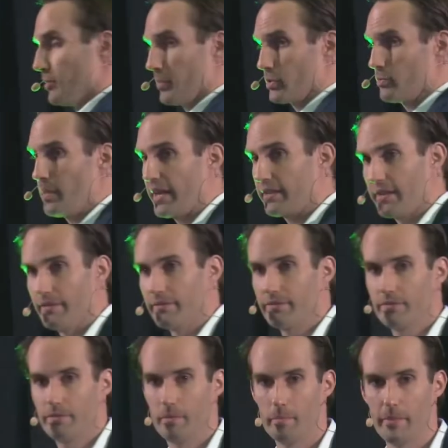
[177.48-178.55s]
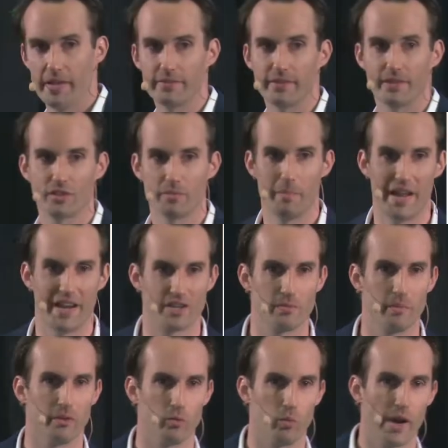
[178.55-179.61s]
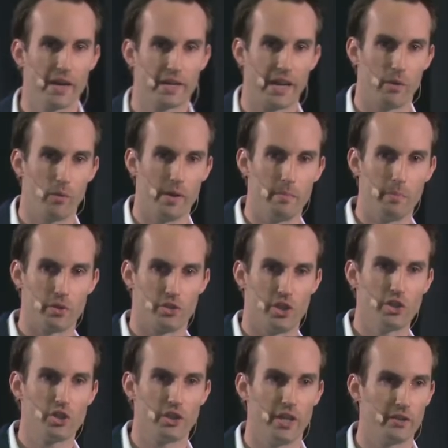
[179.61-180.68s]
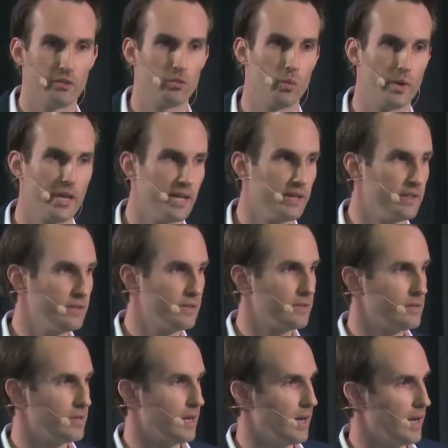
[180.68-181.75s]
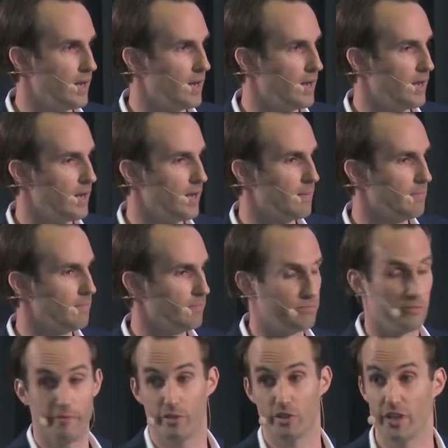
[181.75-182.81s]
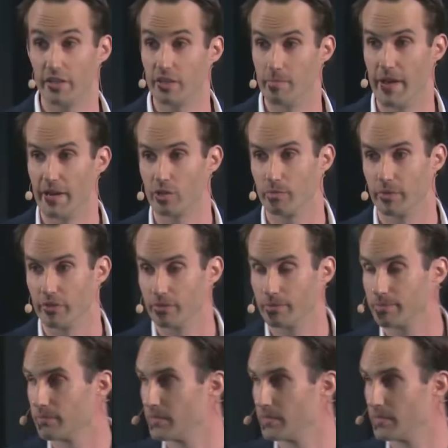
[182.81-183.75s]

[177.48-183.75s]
perspective. Maintenance management, where can we position it within facility management?